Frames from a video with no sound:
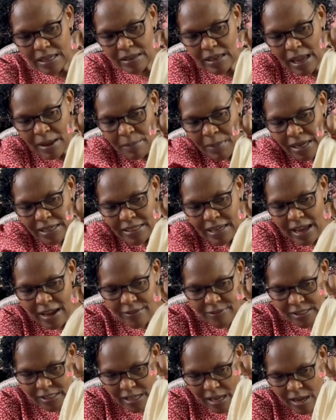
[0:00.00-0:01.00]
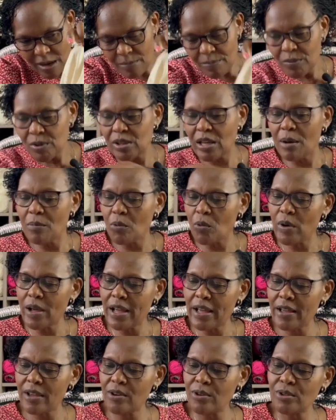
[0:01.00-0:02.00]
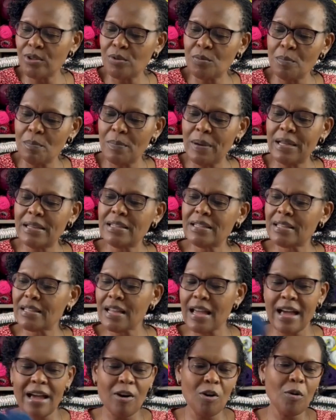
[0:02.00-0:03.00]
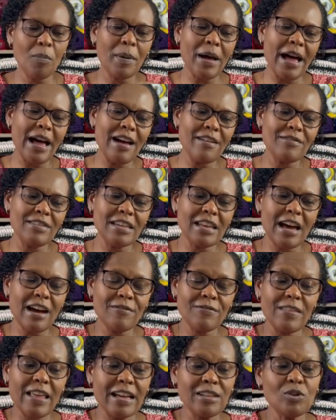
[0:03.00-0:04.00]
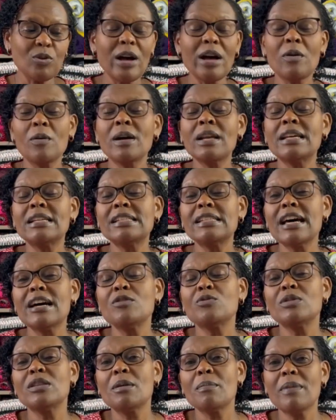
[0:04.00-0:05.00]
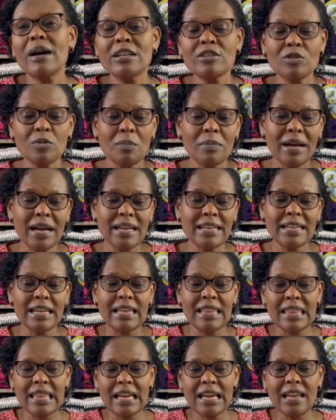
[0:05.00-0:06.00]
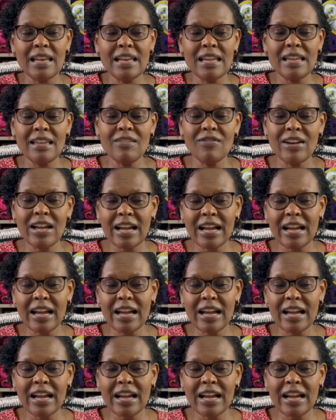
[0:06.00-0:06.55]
I might have some somewhere else, but I hope I have enough. That's why I want to start with the button bud, and then if I